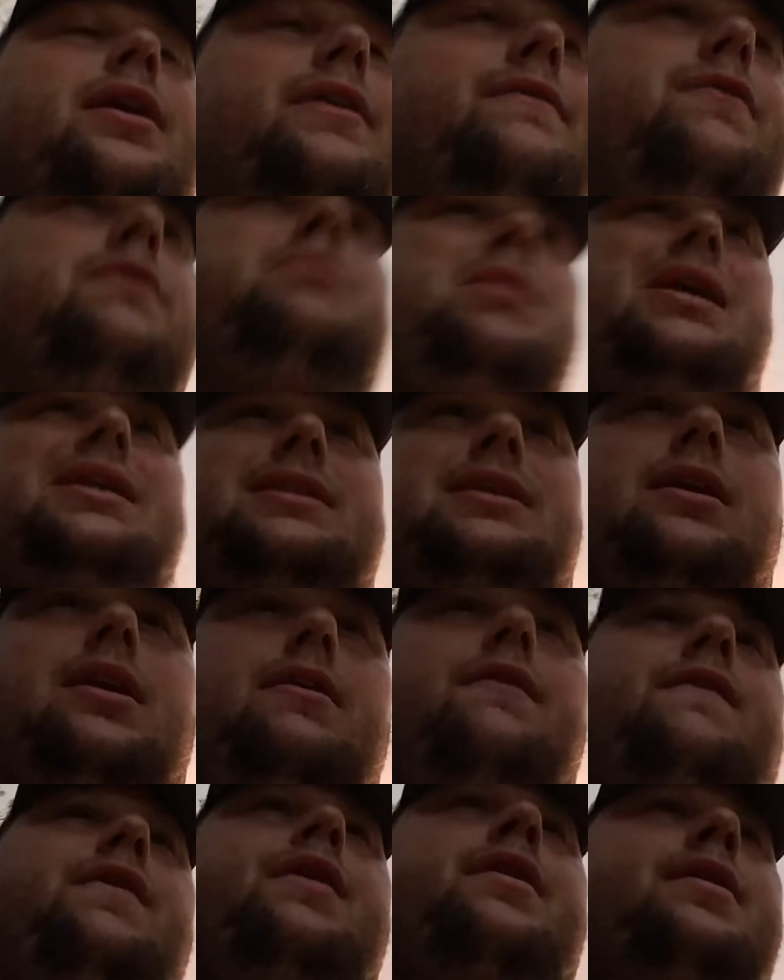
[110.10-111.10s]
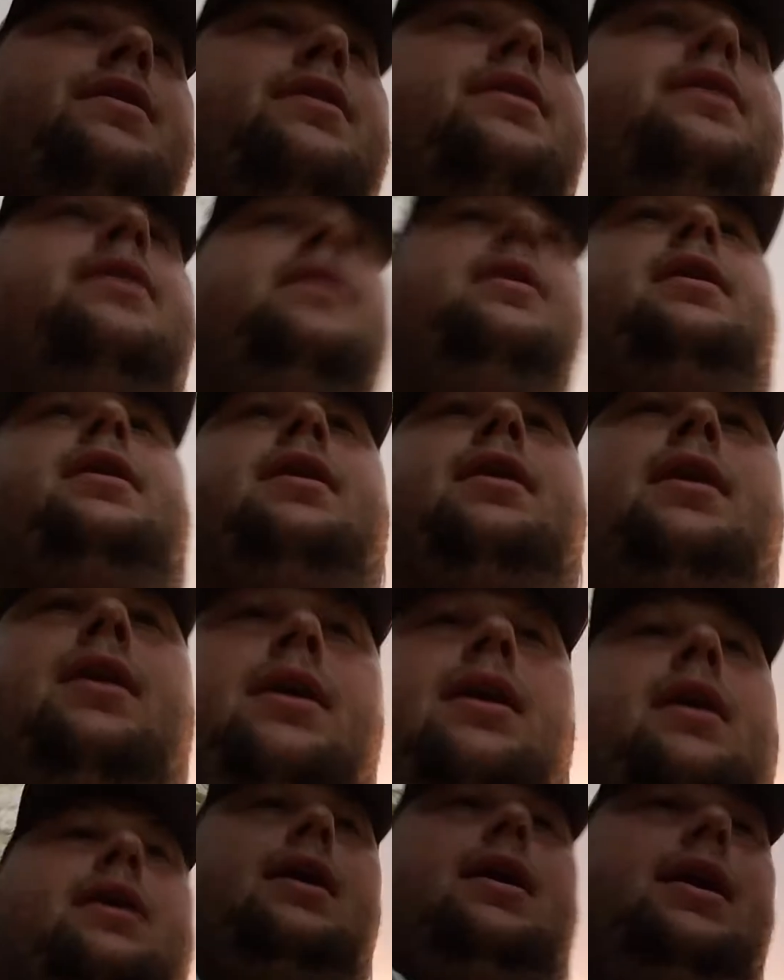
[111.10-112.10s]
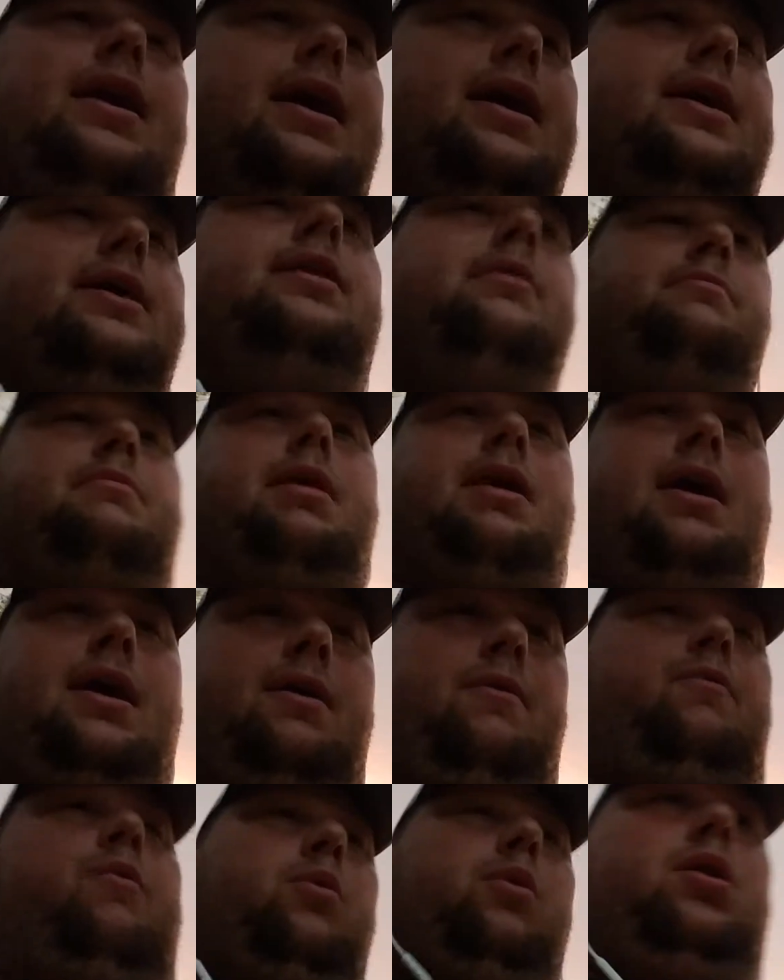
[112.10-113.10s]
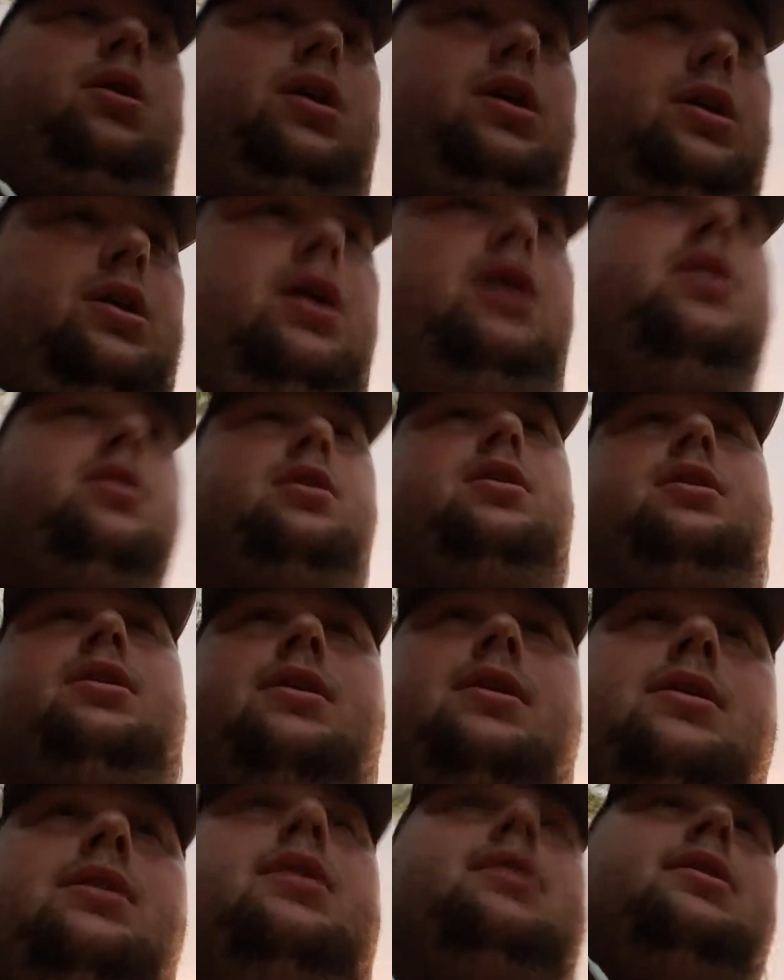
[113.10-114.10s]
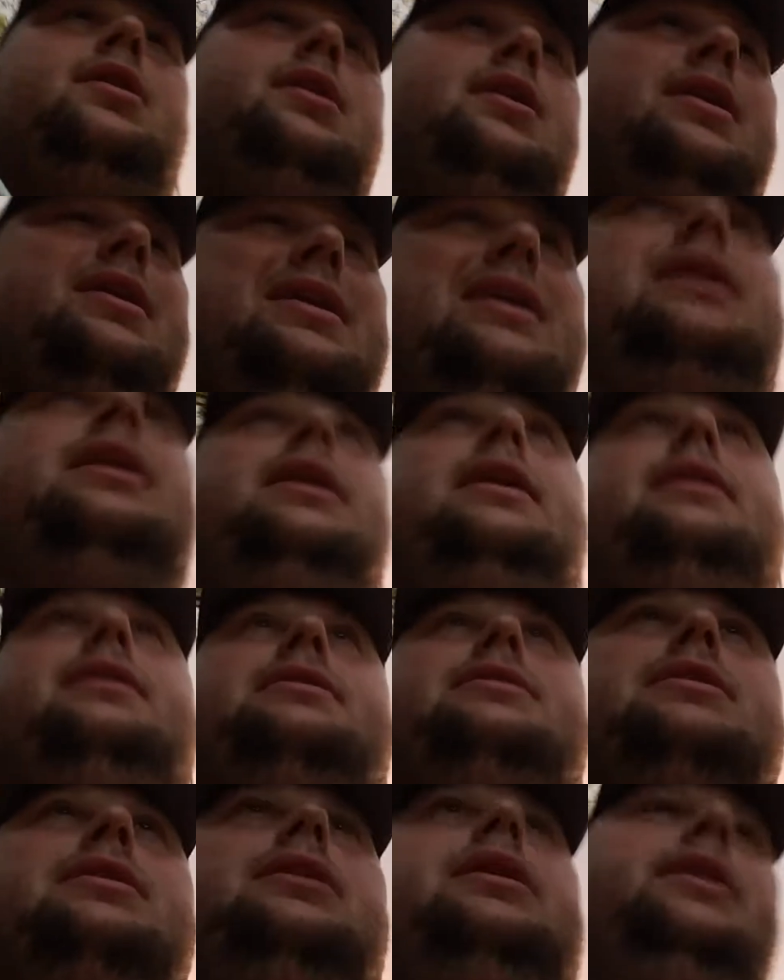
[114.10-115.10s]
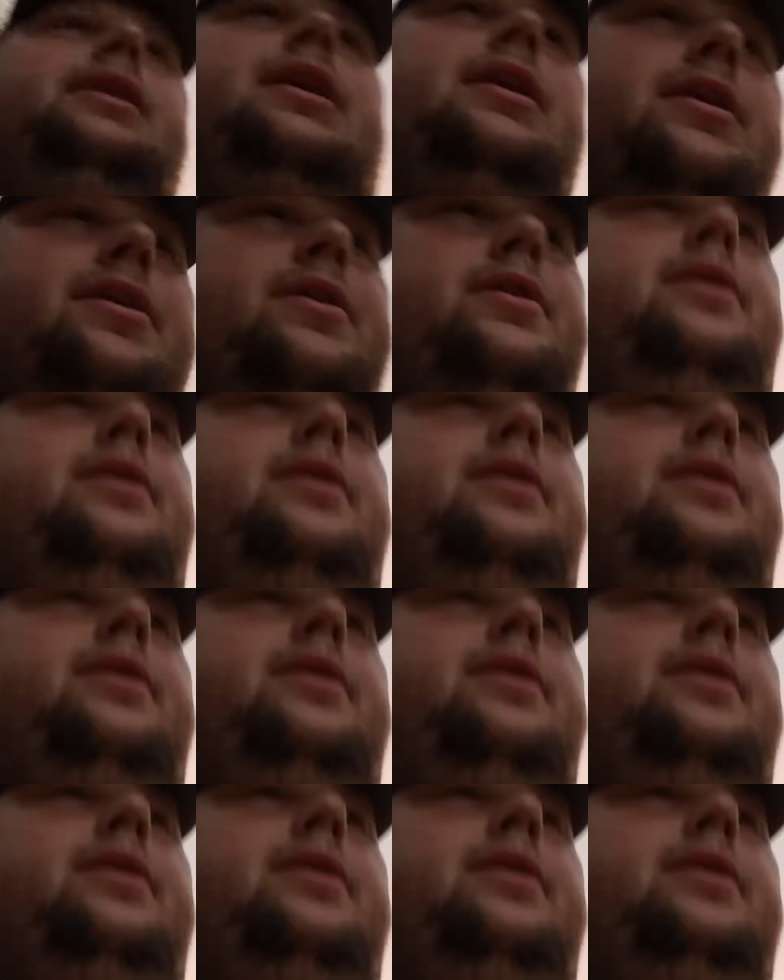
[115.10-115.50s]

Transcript: Like for myself, I am at work easily